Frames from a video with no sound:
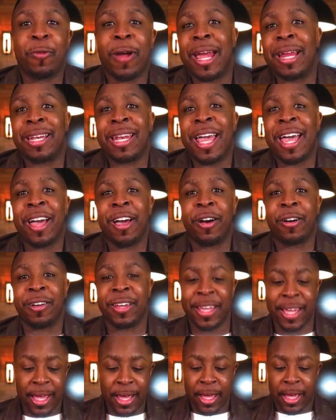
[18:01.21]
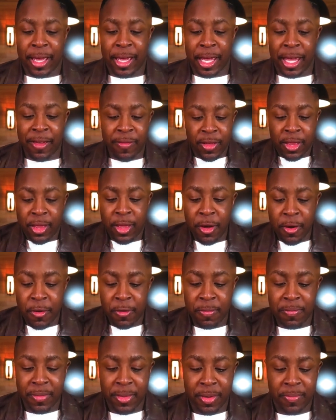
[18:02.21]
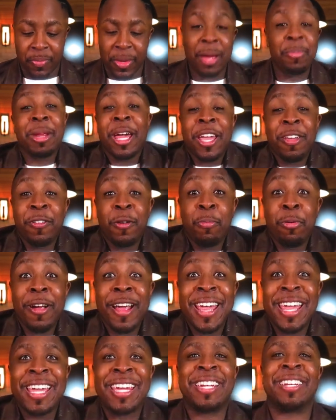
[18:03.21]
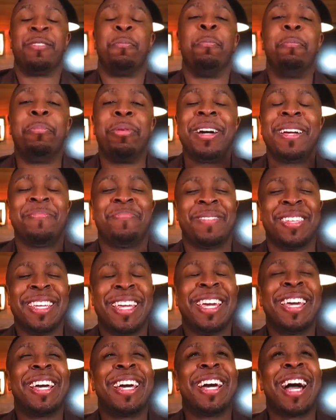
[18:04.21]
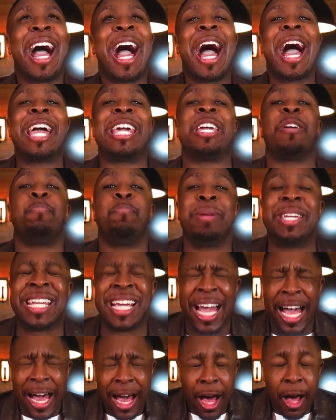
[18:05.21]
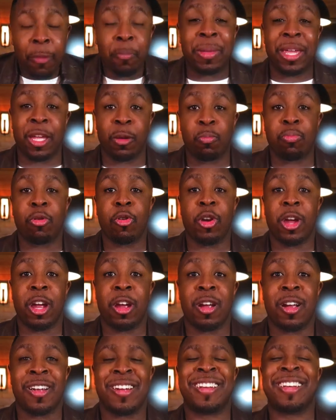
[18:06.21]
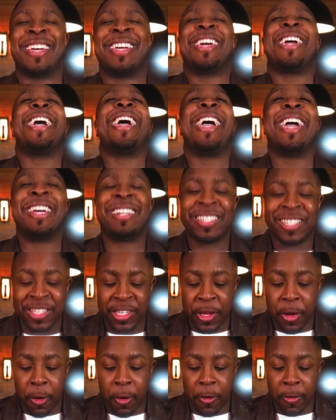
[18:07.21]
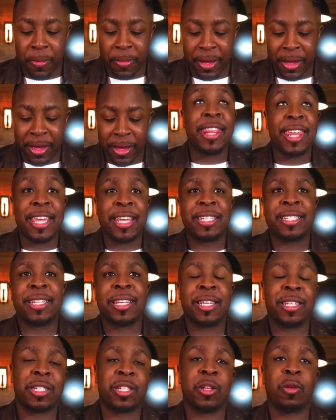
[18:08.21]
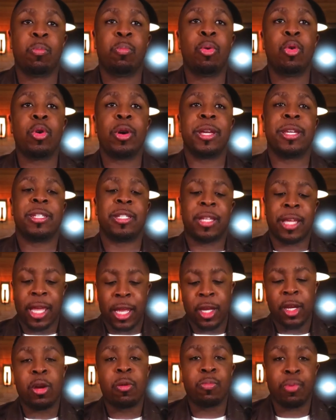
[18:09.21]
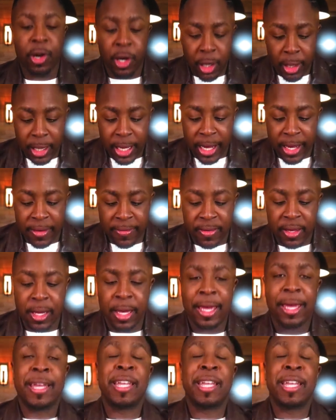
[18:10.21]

me right now, even though I'm not even praying, but I am becoming prayer. And so this is the importance in your prayer life.